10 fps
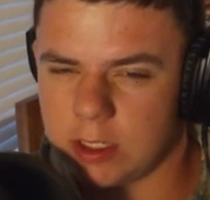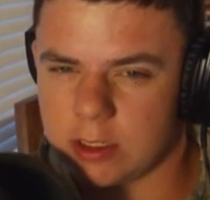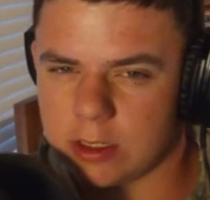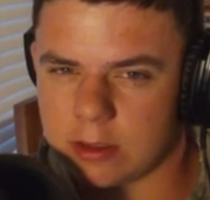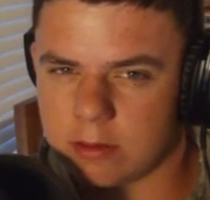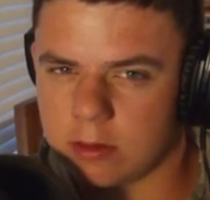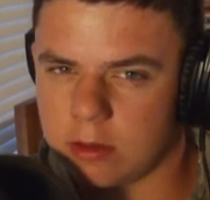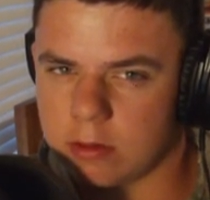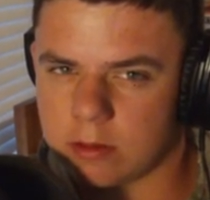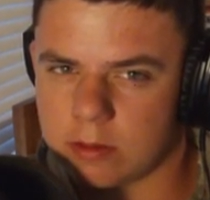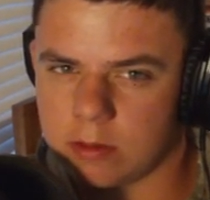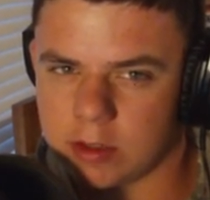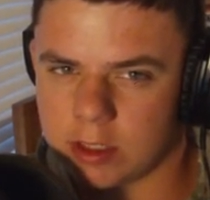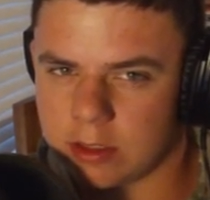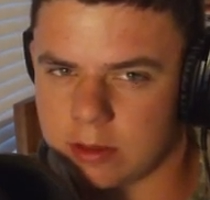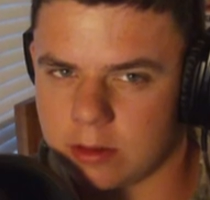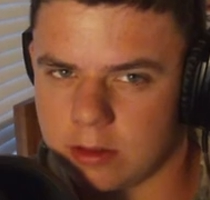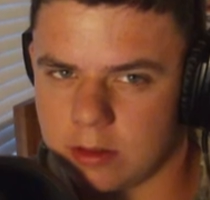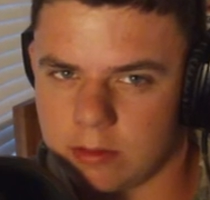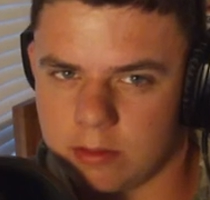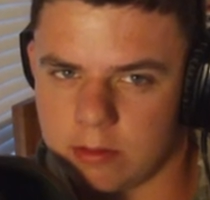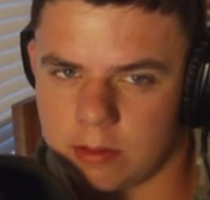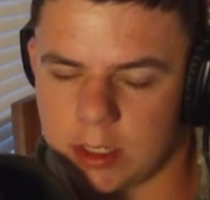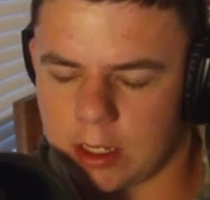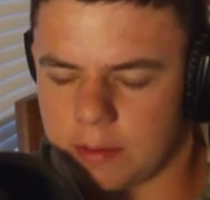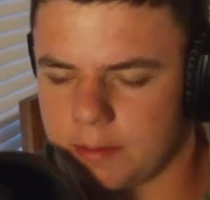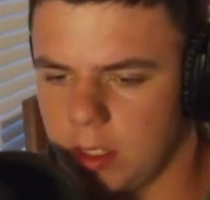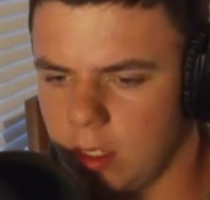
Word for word: we just use horses to, yeah.